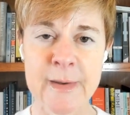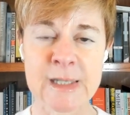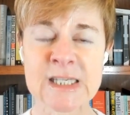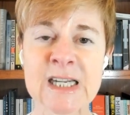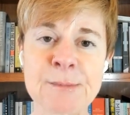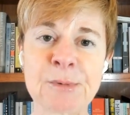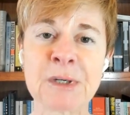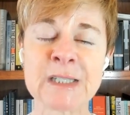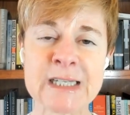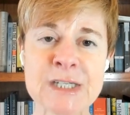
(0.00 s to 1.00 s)
It's going to be
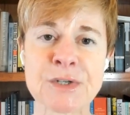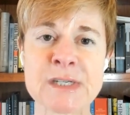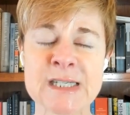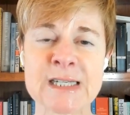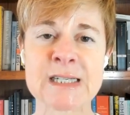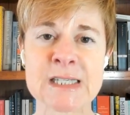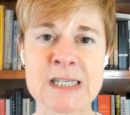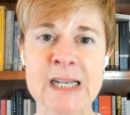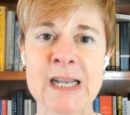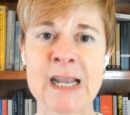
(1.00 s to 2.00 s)
really interesting to
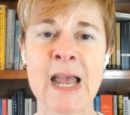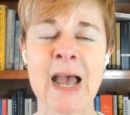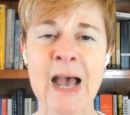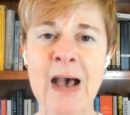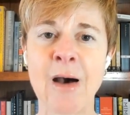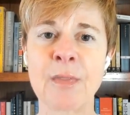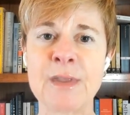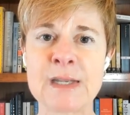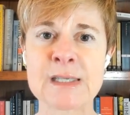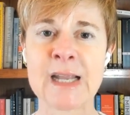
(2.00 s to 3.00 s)
see how
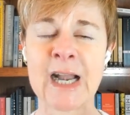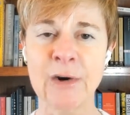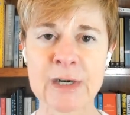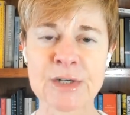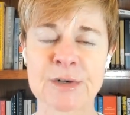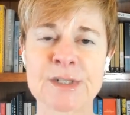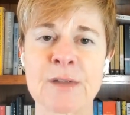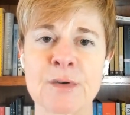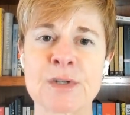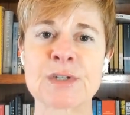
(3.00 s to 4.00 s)
these characters
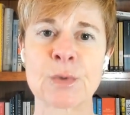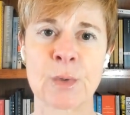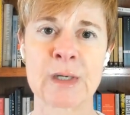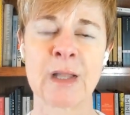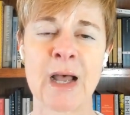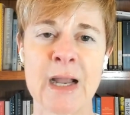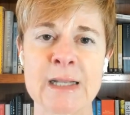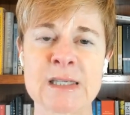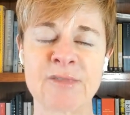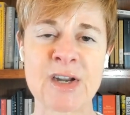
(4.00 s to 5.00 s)
and their
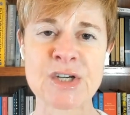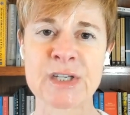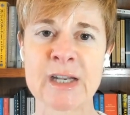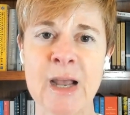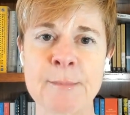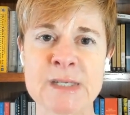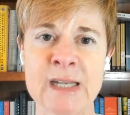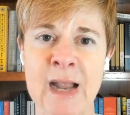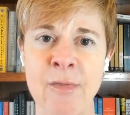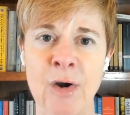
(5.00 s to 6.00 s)
storylines eventually come
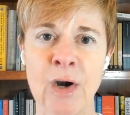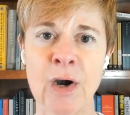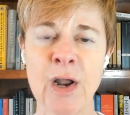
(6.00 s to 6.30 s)
together.